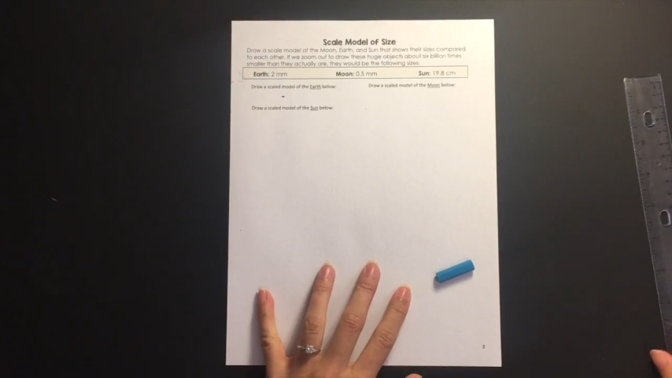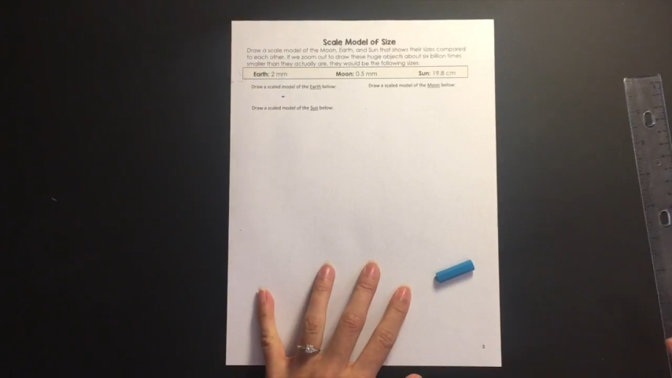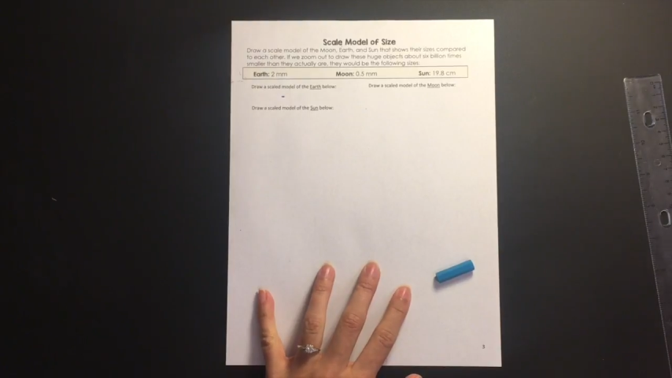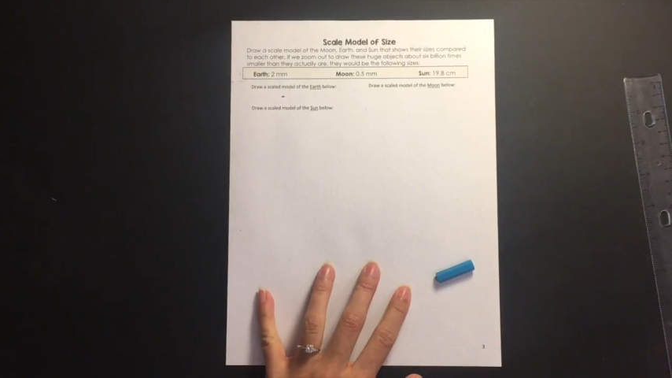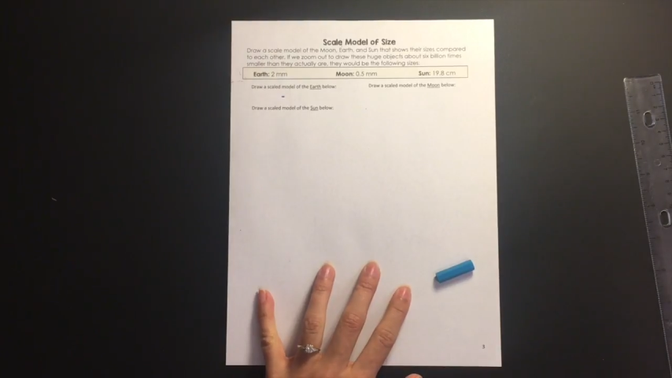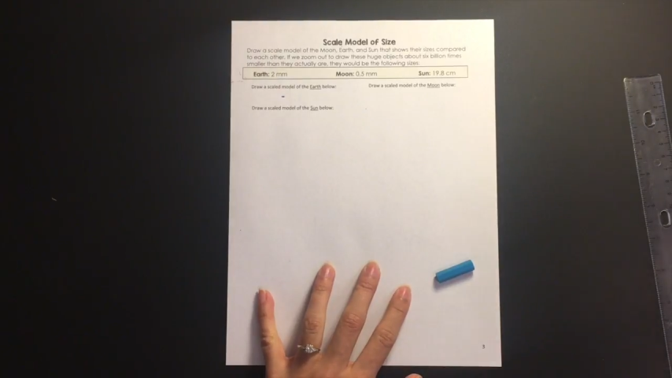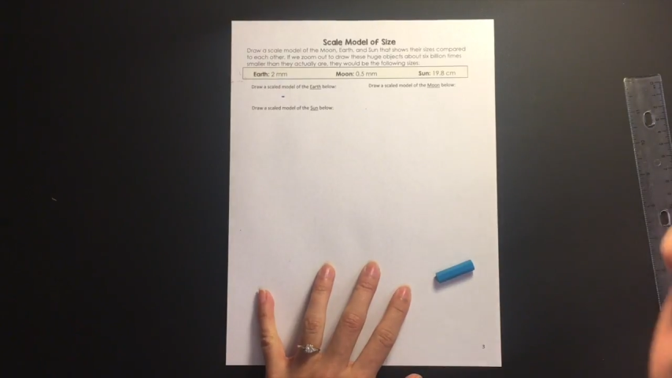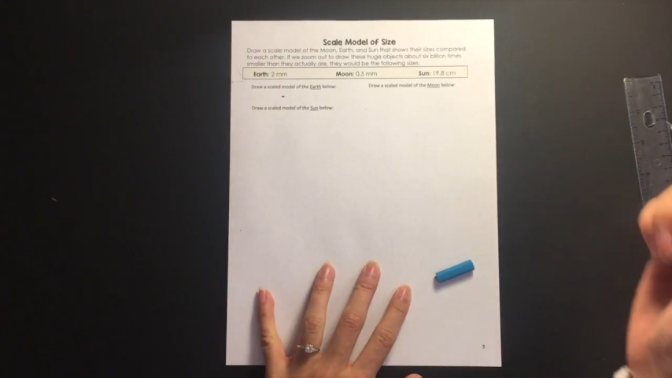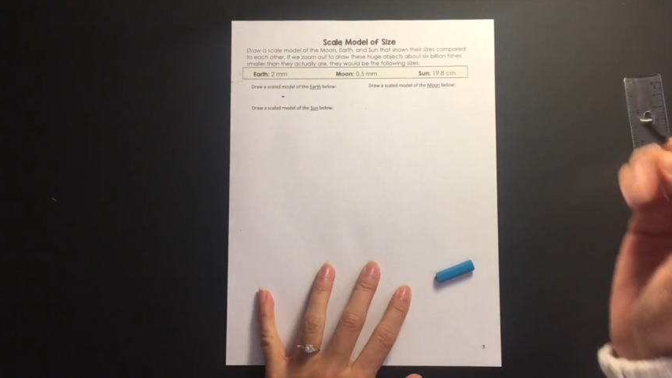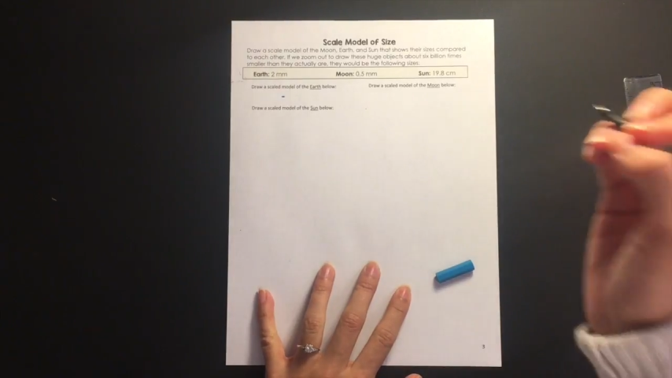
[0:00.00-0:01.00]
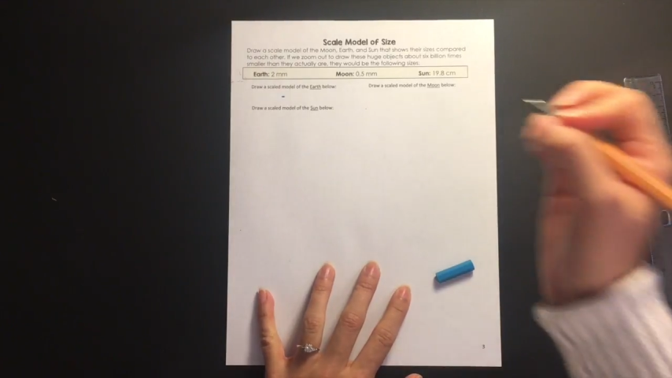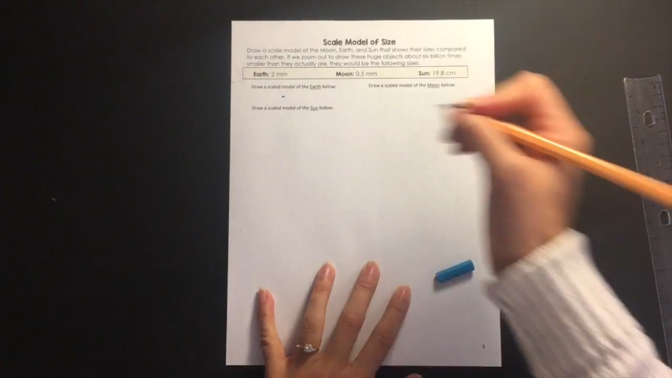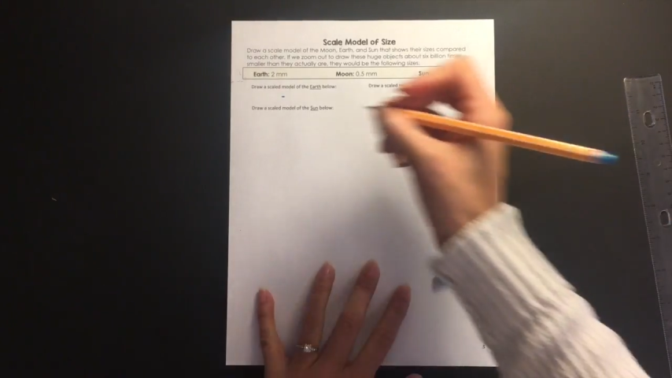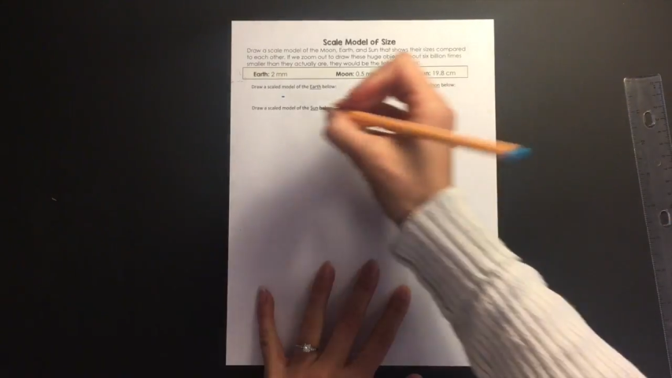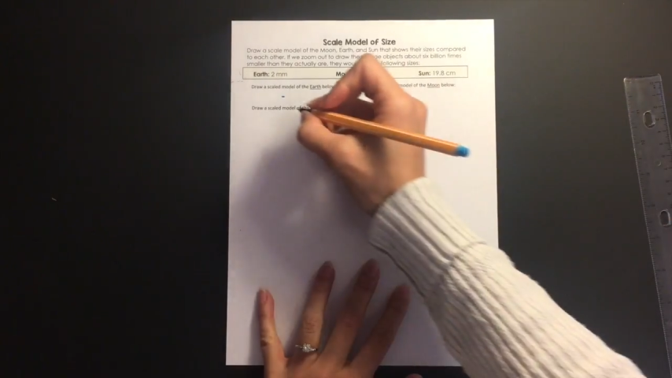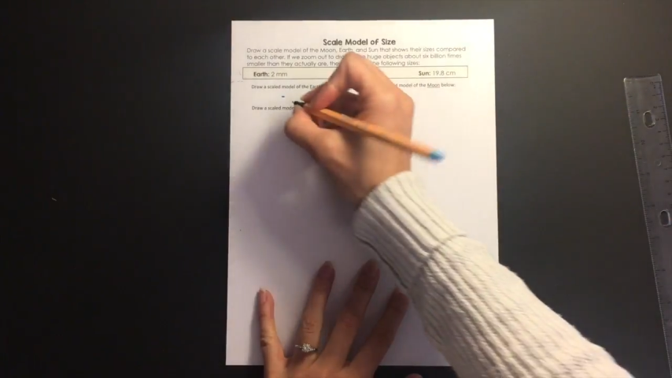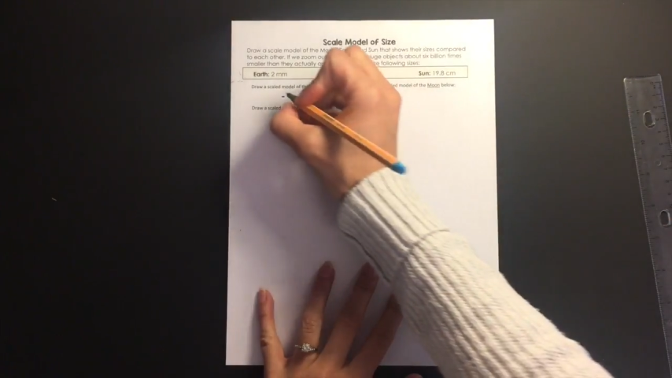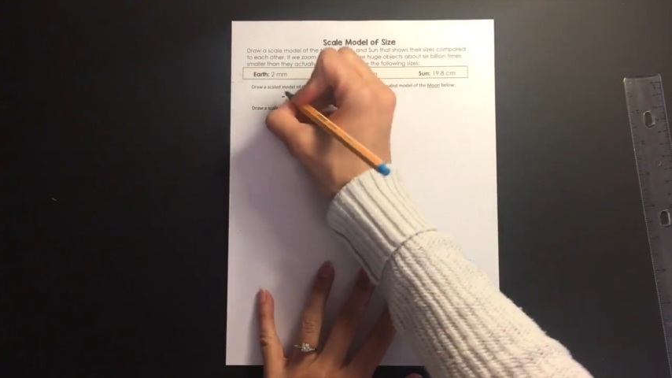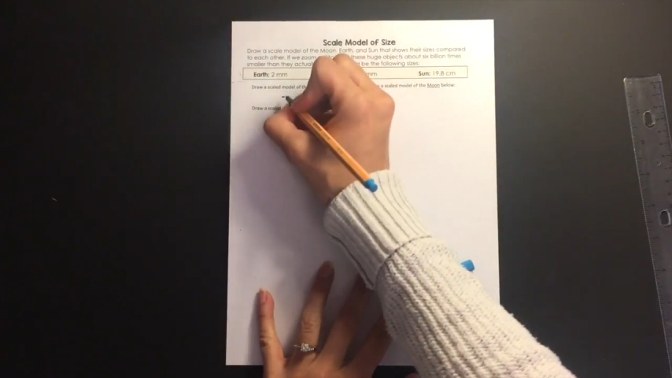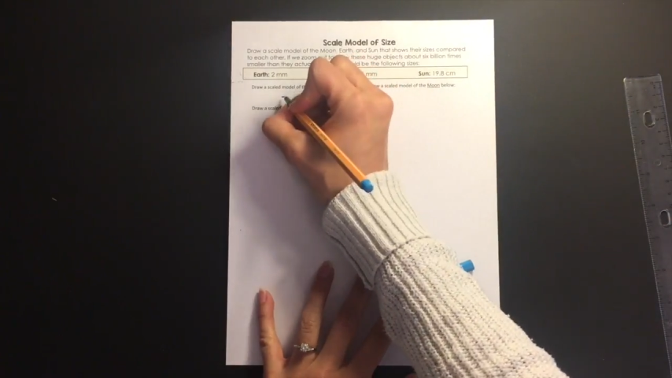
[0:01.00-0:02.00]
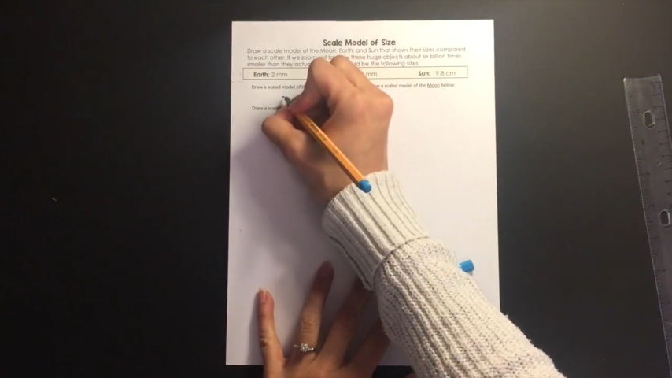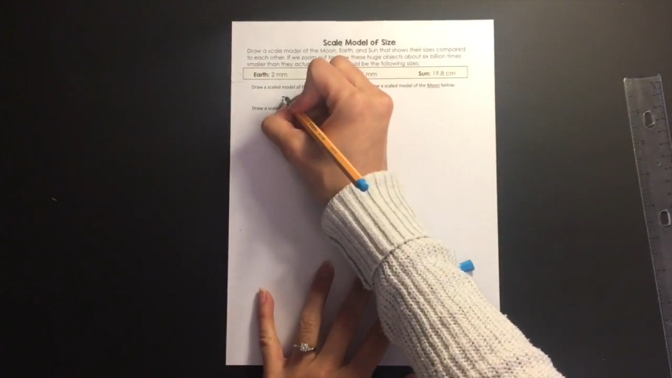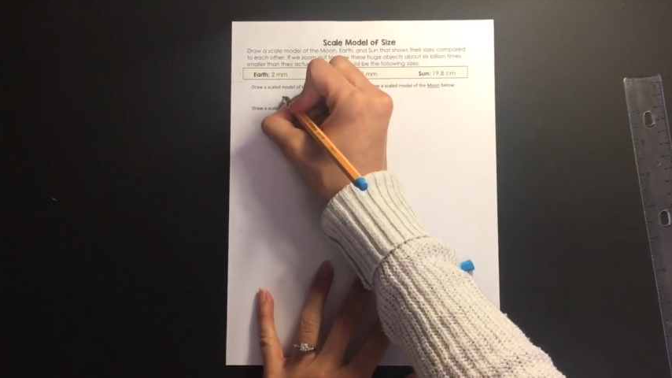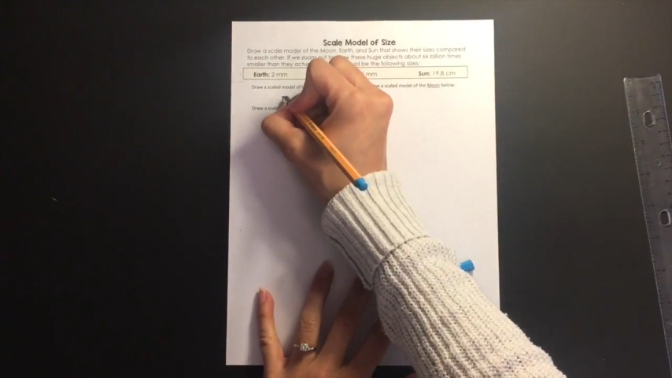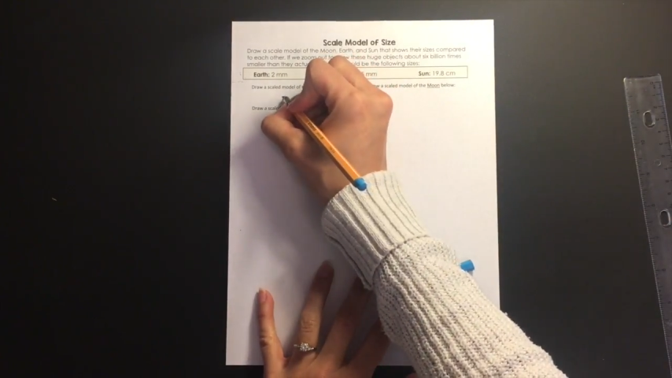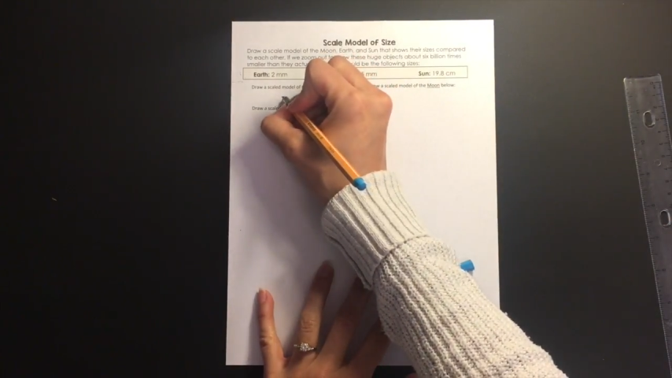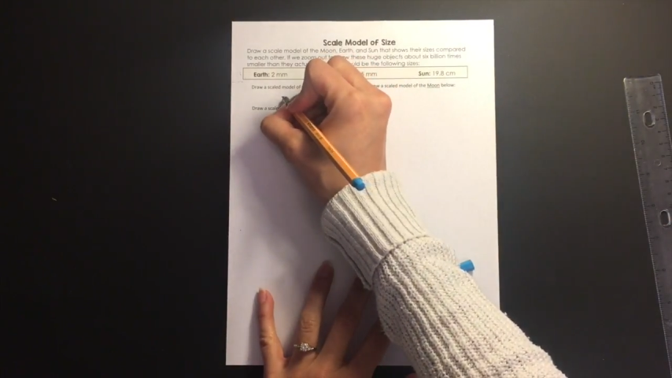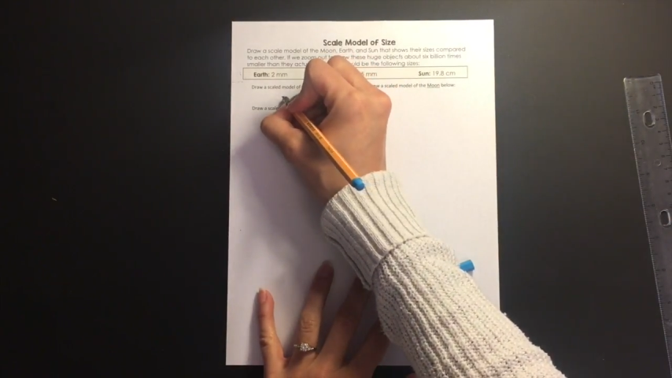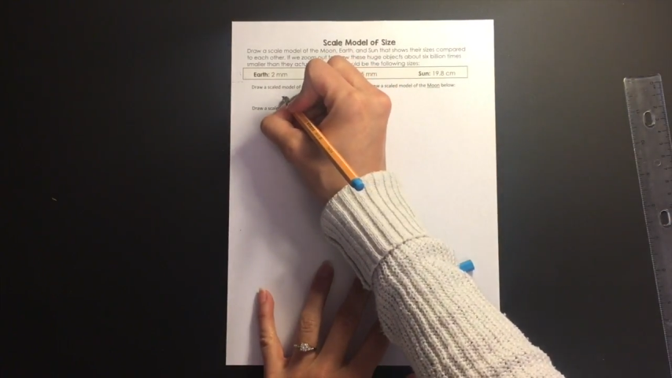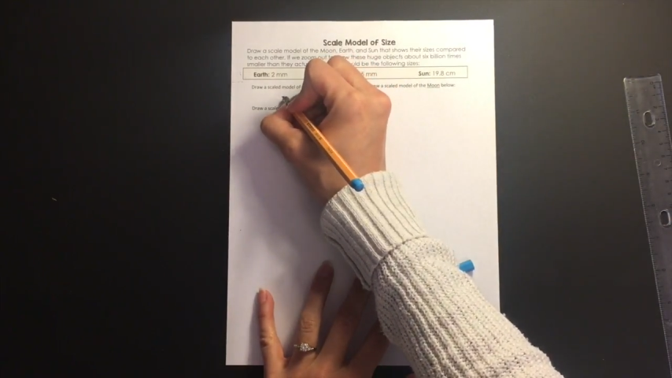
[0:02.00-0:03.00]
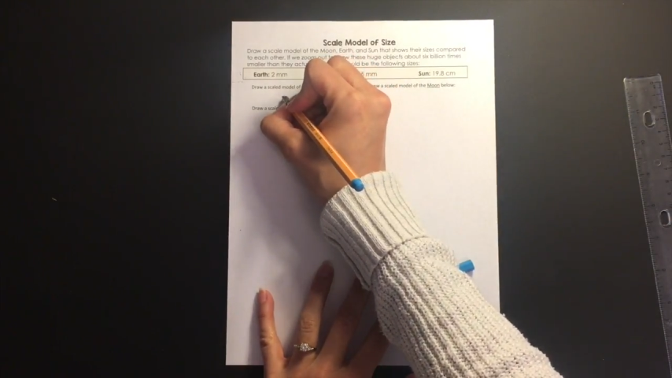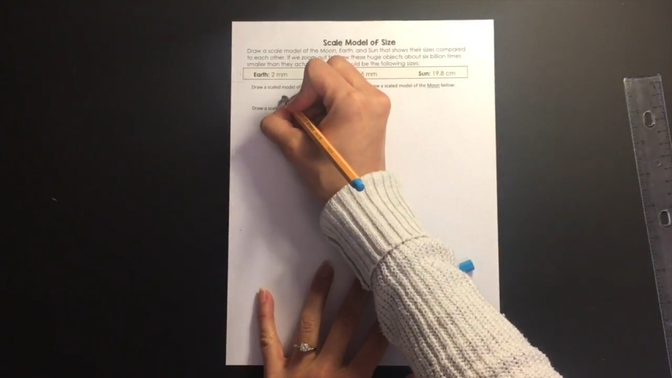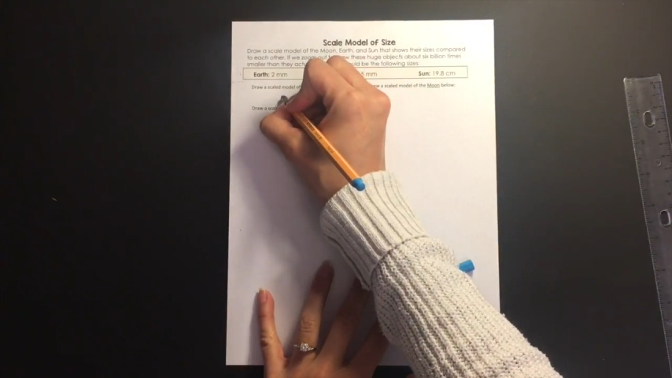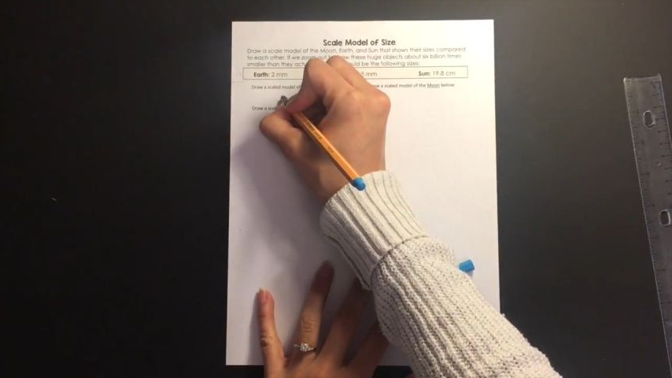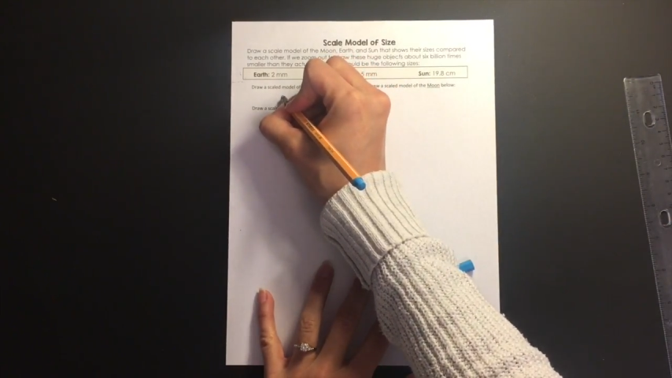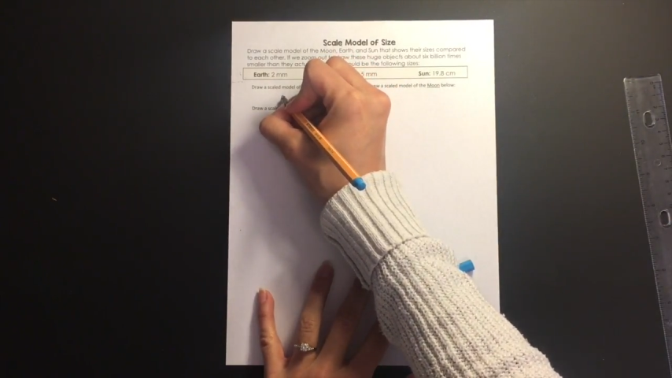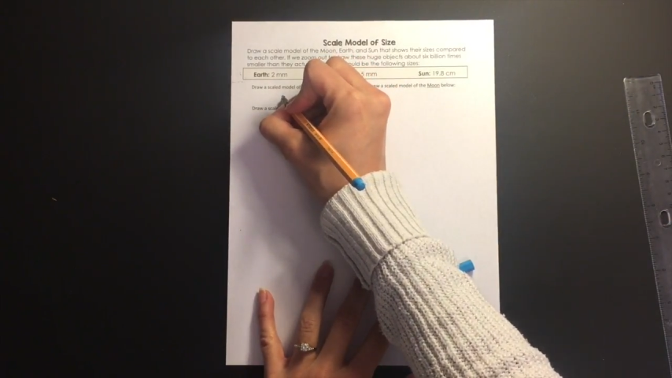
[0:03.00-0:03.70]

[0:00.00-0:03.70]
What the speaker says: [unreadable: no face in view]